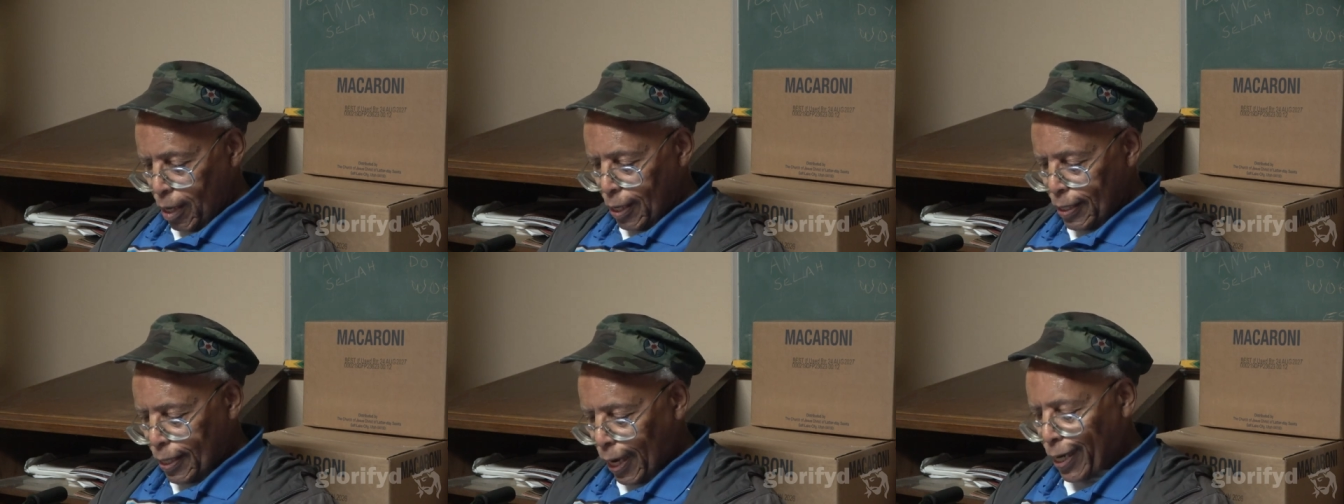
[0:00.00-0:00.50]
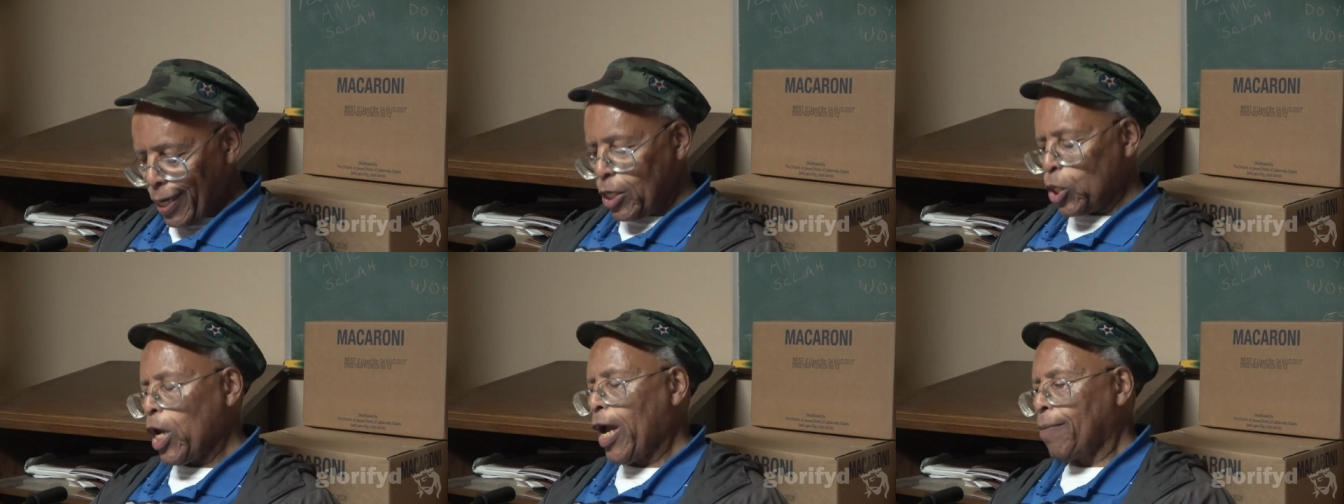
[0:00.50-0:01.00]
second
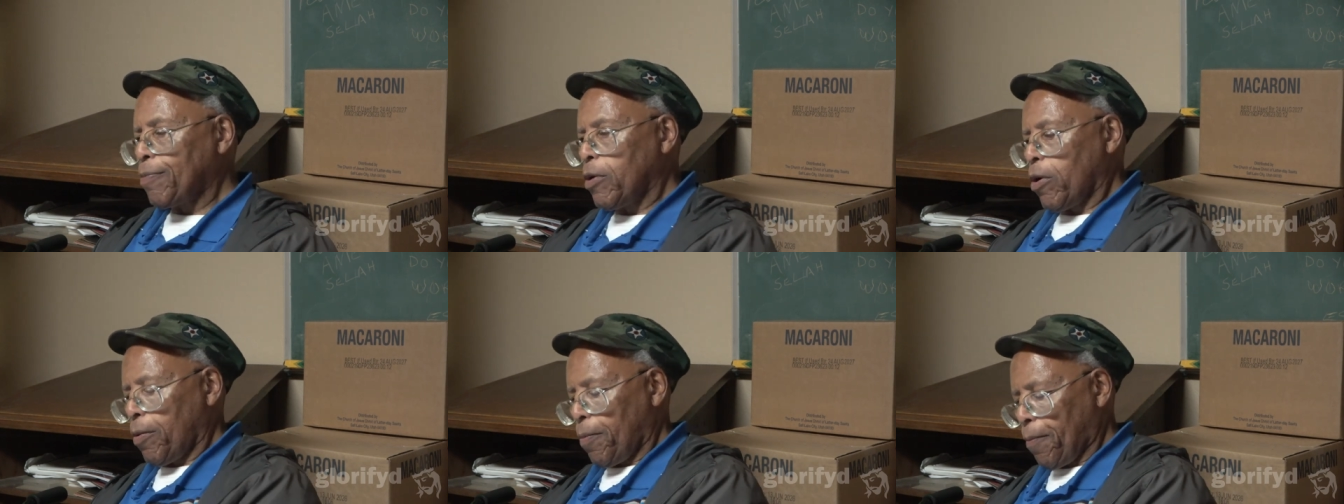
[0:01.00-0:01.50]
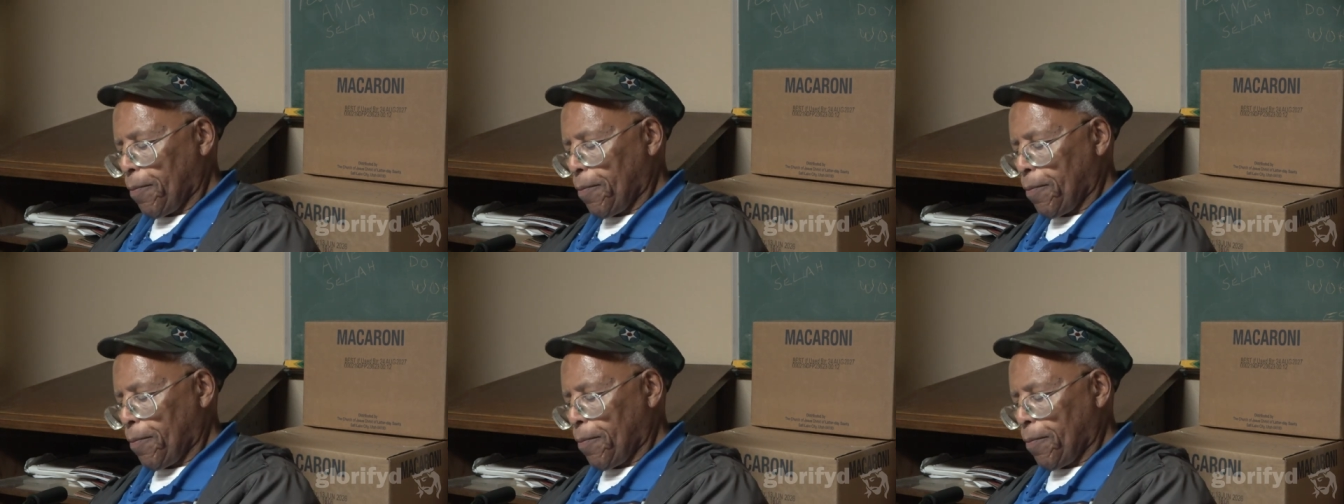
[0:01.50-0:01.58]
chapter.